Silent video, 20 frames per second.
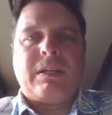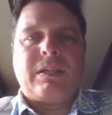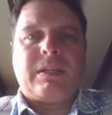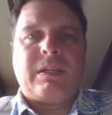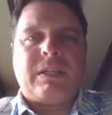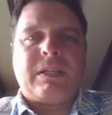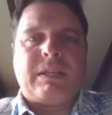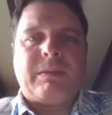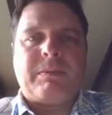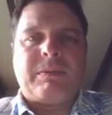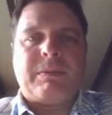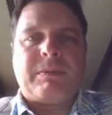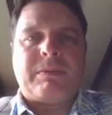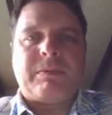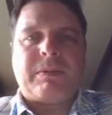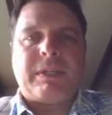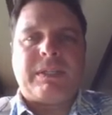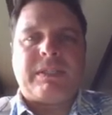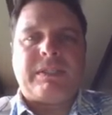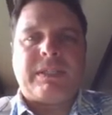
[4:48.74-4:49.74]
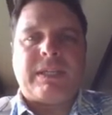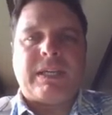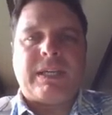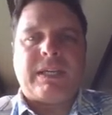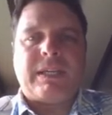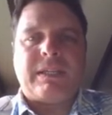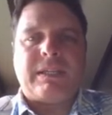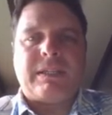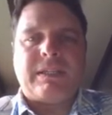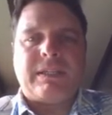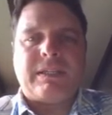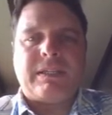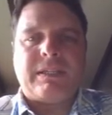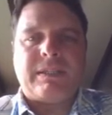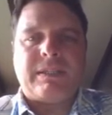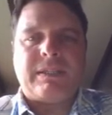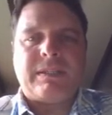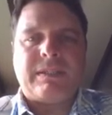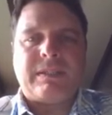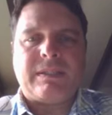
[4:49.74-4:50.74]
Okay, I'm going to erase that.
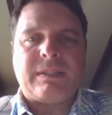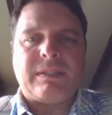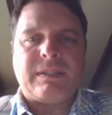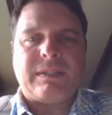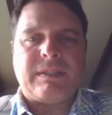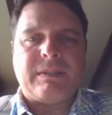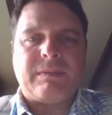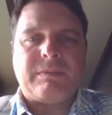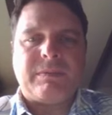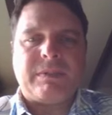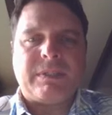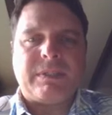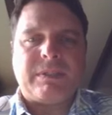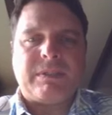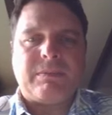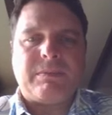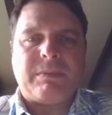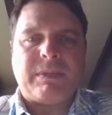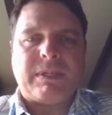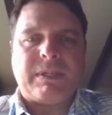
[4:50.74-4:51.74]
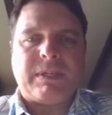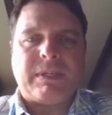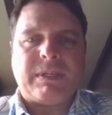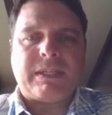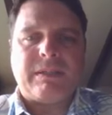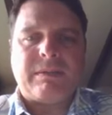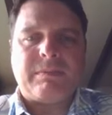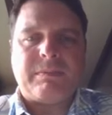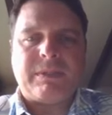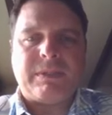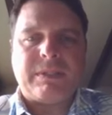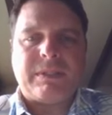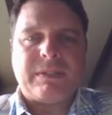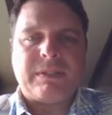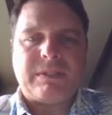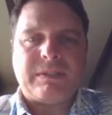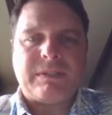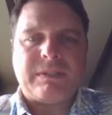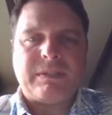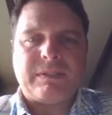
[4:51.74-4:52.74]
And we're going to go back up.
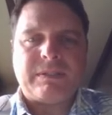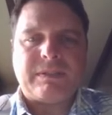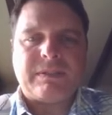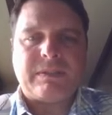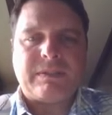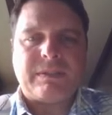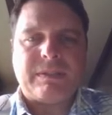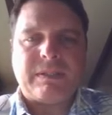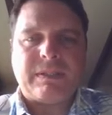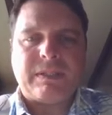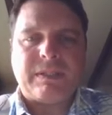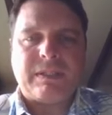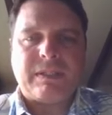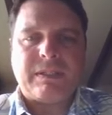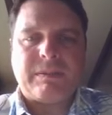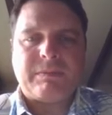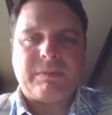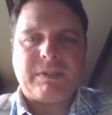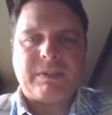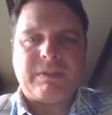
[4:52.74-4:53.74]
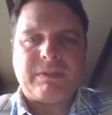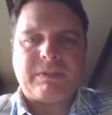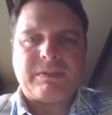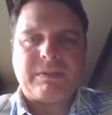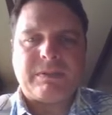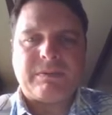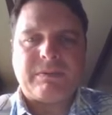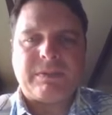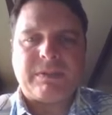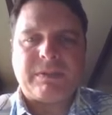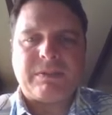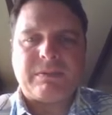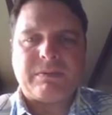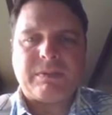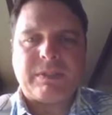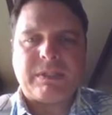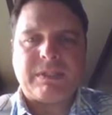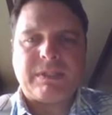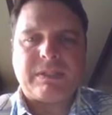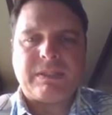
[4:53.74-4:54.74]
Okay, and I'm going to also just
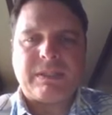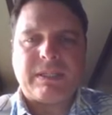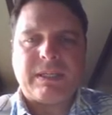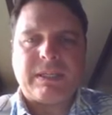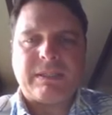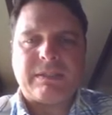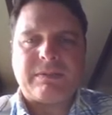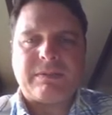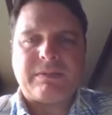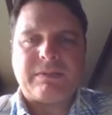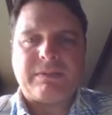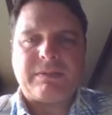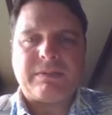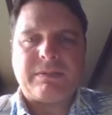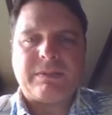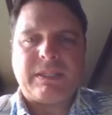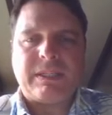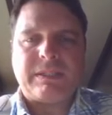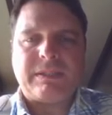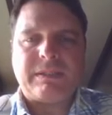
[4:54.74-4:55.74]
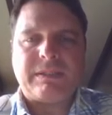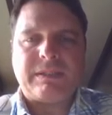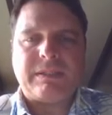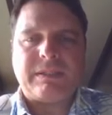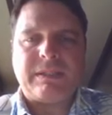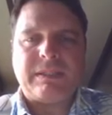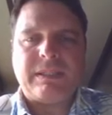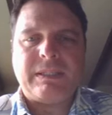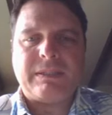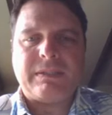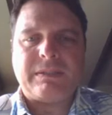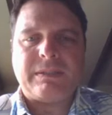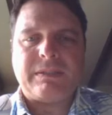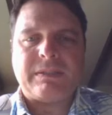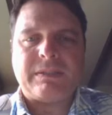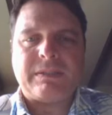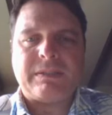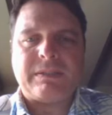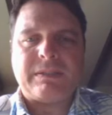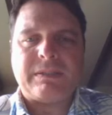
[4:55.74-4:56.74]
erase that so it's a little nice,
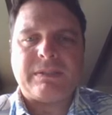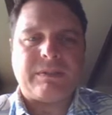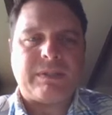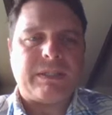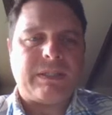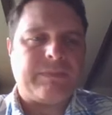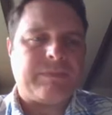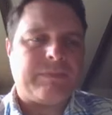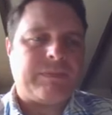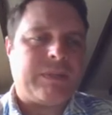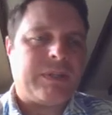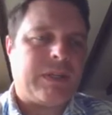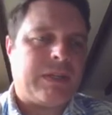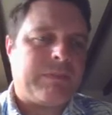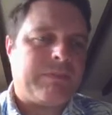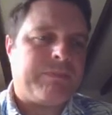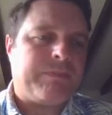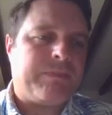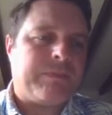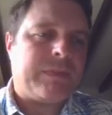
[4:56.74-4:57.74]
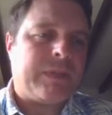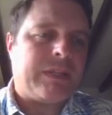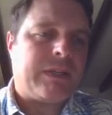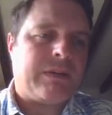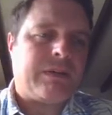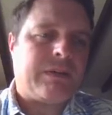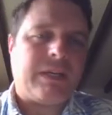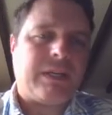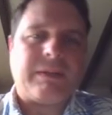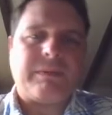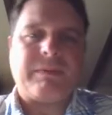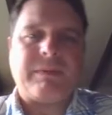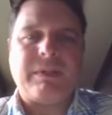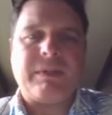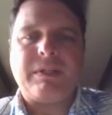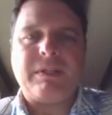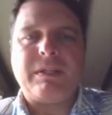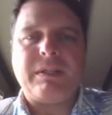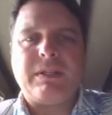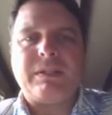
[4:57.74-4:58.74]
neater, right? Okay. All right.
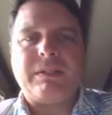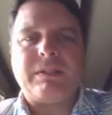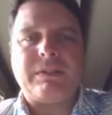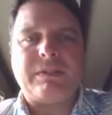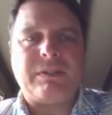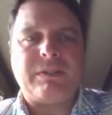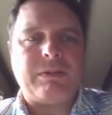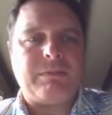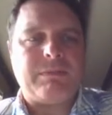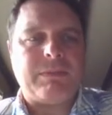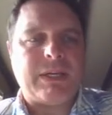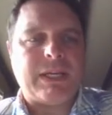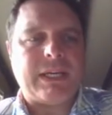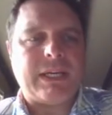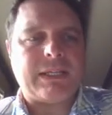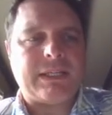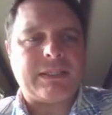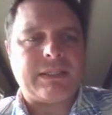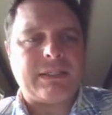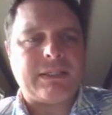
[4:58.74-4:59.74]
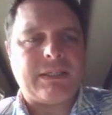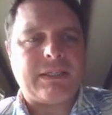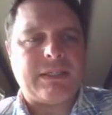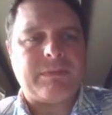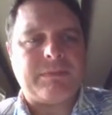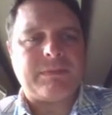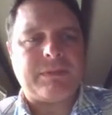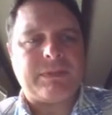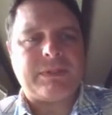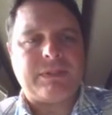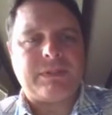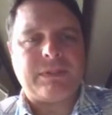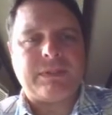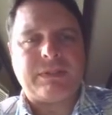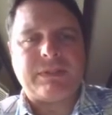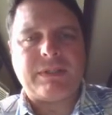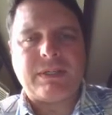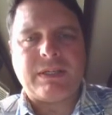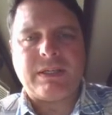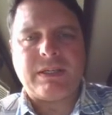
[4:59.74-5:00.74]
Let's go back up to the
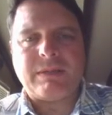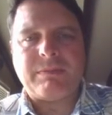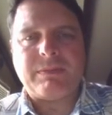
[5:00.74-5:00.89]
top,